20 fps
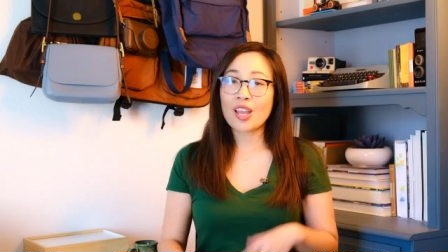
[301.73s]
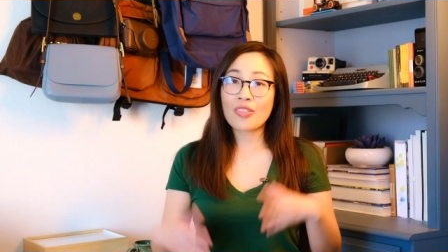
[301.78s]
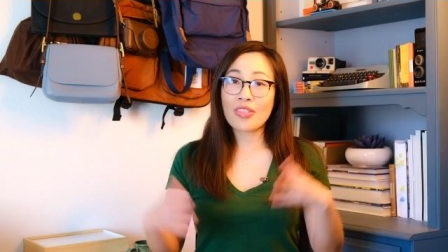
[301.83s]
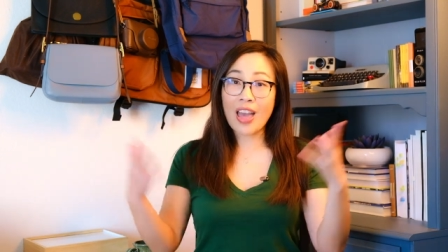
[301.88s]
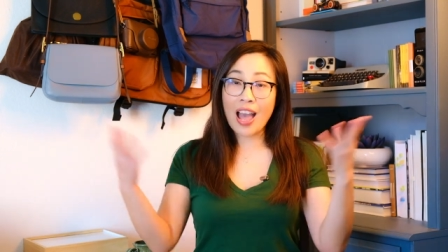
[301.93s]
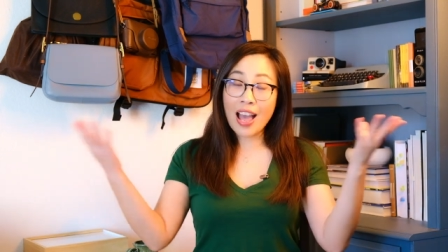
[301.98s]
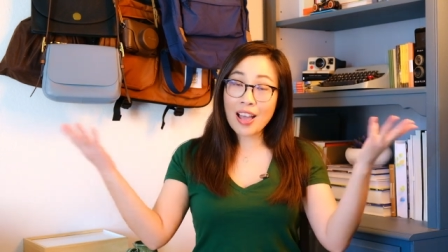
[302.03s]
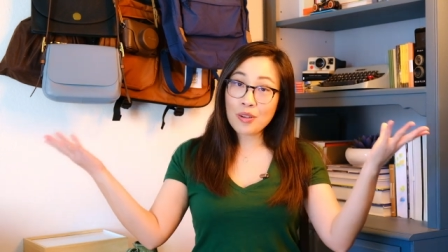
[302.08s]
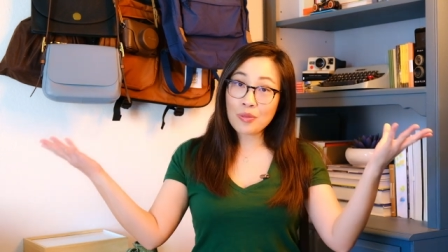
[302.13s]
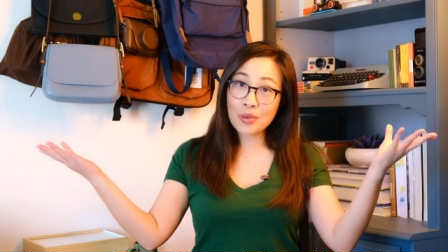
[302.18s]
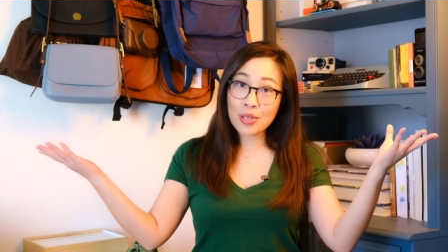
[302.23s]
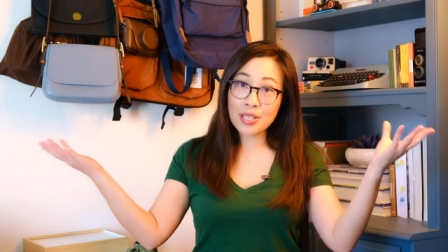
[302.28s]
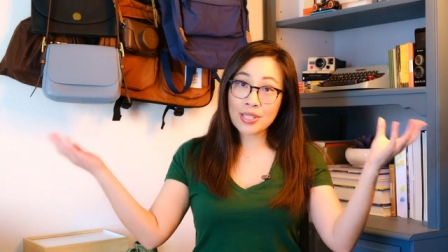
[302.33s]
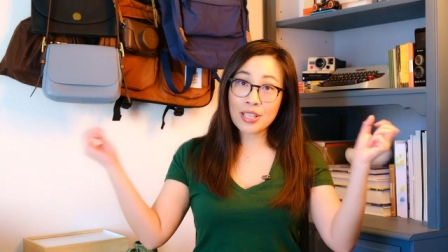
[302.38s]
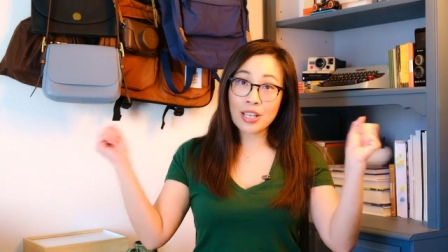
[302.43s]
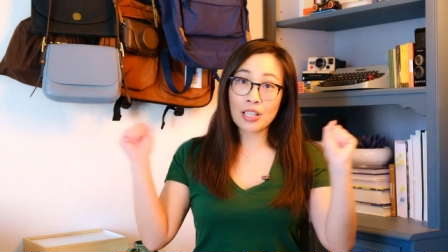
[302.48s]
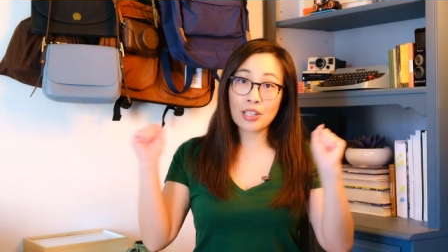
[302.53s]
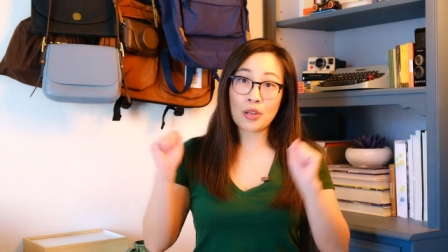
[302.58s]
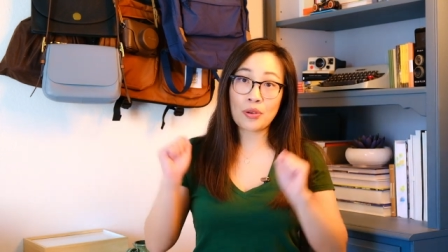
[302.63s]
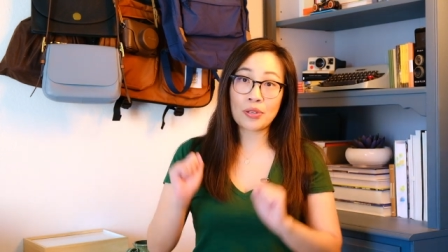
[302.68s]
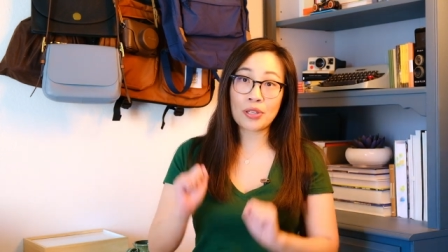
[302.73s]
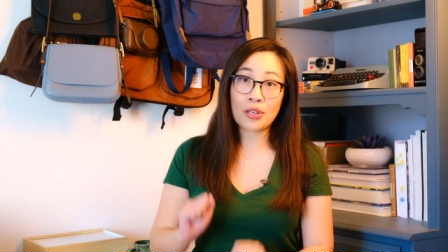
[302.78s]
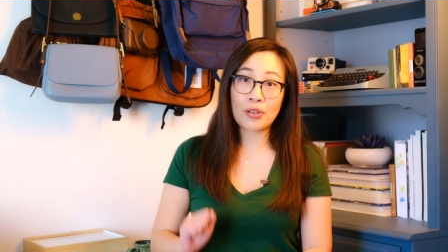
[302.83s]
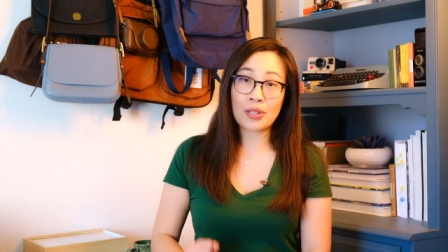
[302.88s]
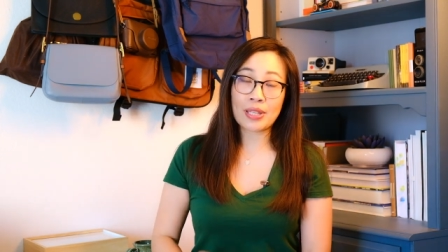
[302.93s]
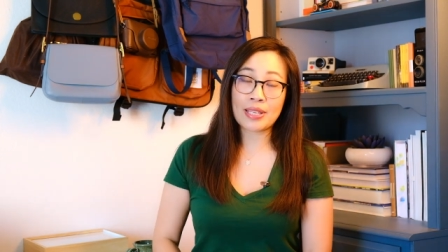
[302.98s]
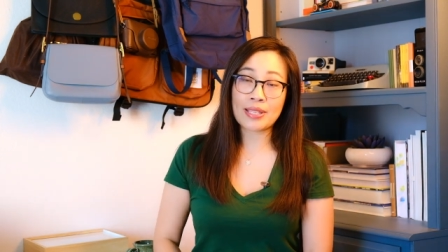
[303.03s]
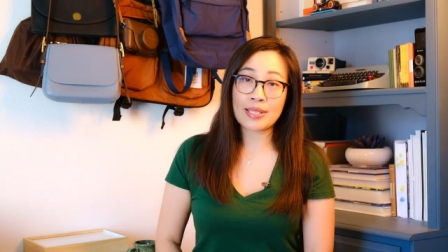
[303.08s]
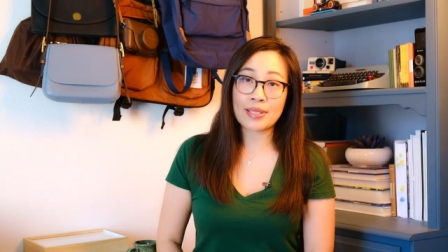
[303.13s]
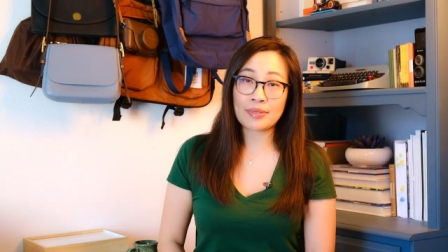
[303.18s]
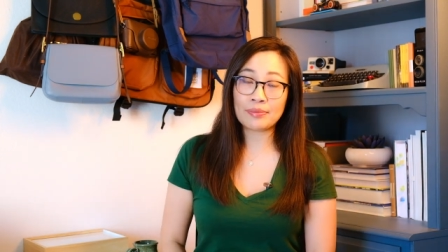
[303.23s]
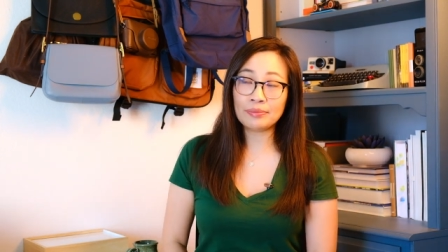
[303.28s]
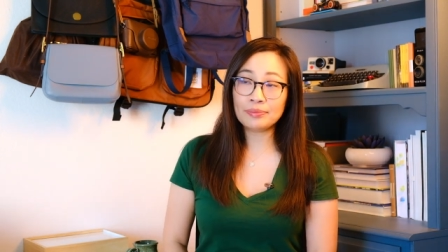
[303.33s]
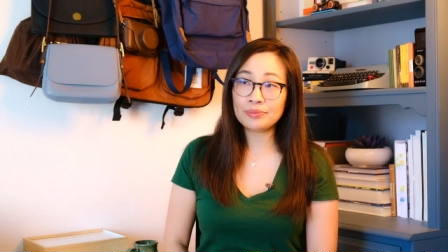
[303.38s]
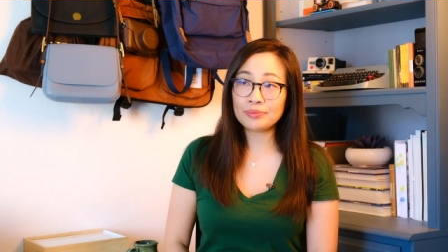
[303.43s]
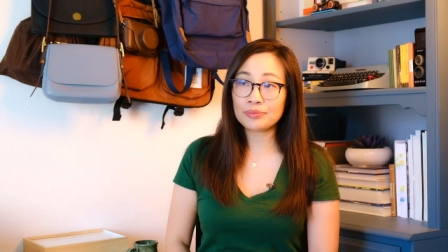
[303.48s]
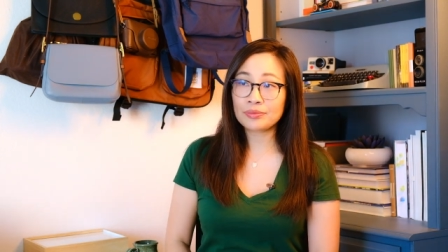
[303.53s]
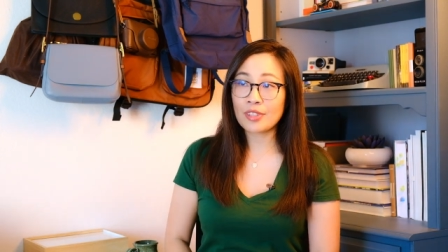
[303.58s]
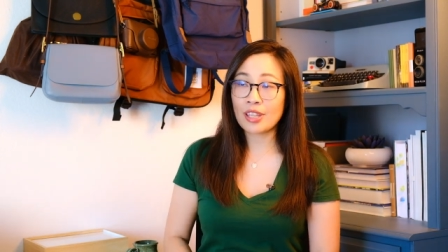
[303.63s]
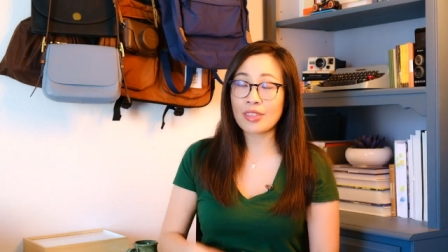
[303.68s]
That was
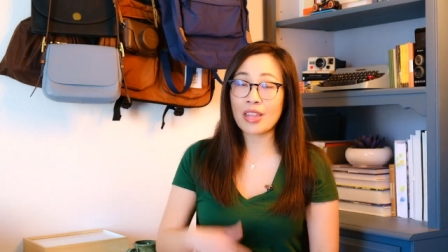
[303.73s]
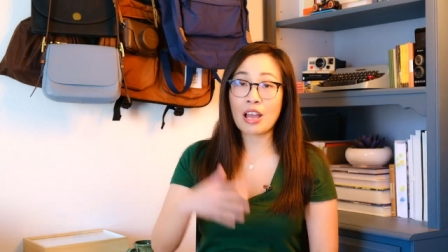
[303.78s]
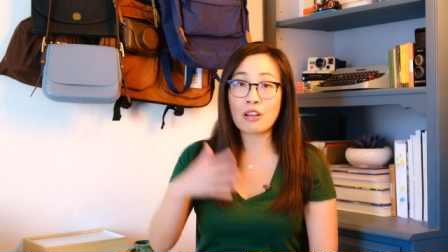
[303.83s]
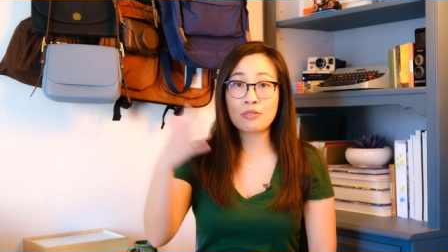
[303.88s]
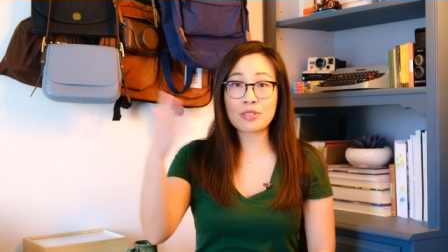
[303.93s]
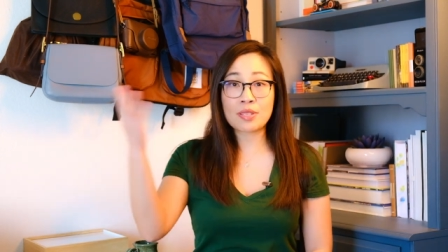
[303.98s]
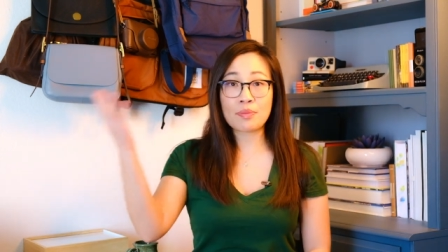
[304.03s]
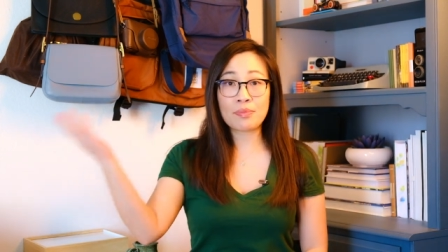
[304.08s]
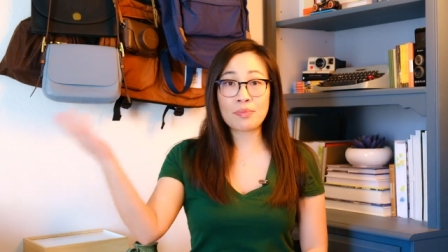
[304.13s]
colonialism that was